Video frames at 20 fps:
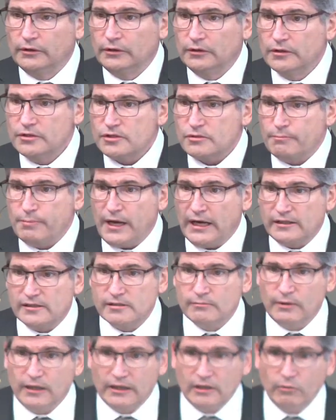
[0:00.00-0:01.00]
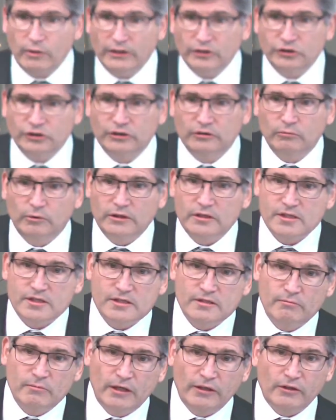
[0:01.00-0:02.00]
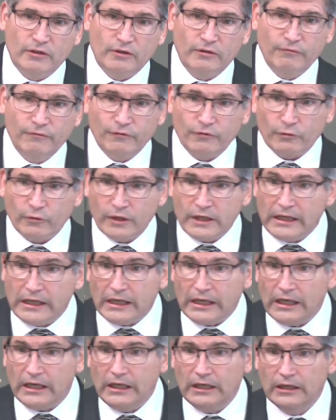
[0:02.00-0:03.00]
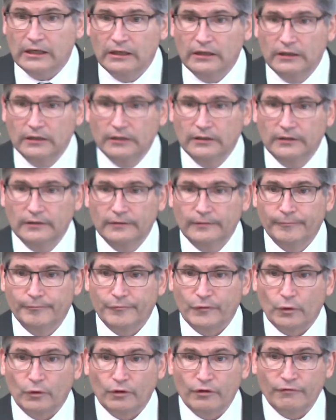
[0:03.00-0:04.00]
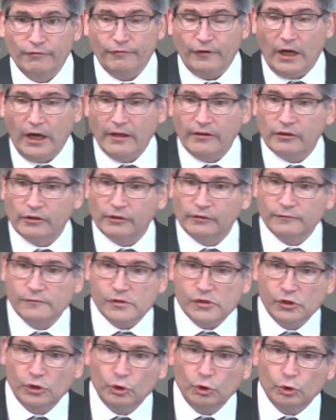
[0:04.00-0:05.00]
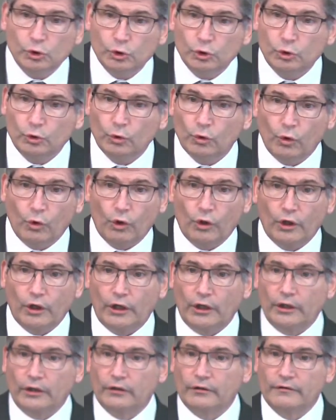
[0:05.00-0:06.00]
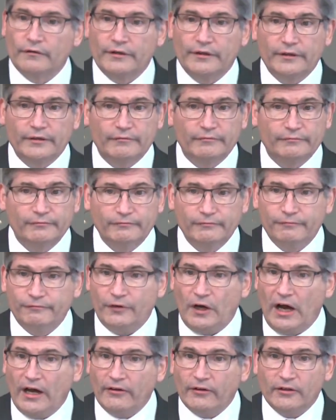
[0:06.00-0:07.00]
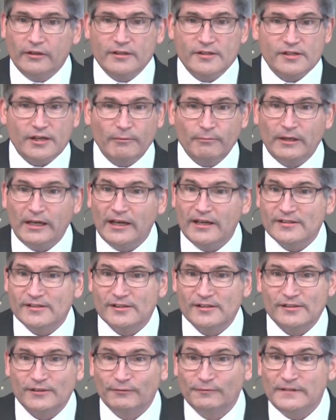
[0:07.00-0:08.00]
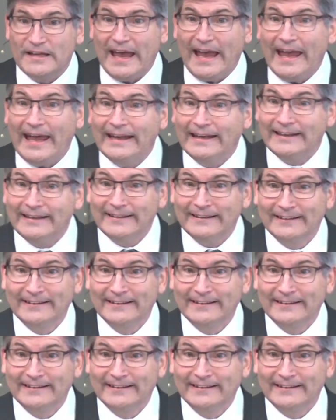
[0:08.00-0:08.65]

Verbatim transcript: So, back to my question what does the mother of three, or the father of two, or the father in some cases of 10?